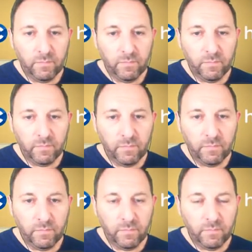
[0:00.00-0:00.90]

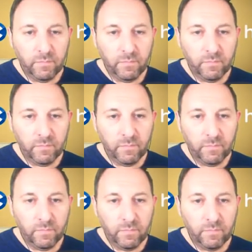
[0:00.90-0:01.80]

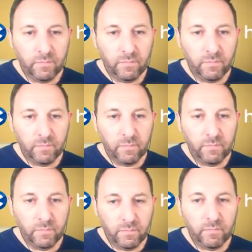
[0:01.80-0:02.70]

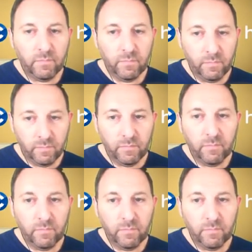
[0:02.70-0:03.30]
(not speaking)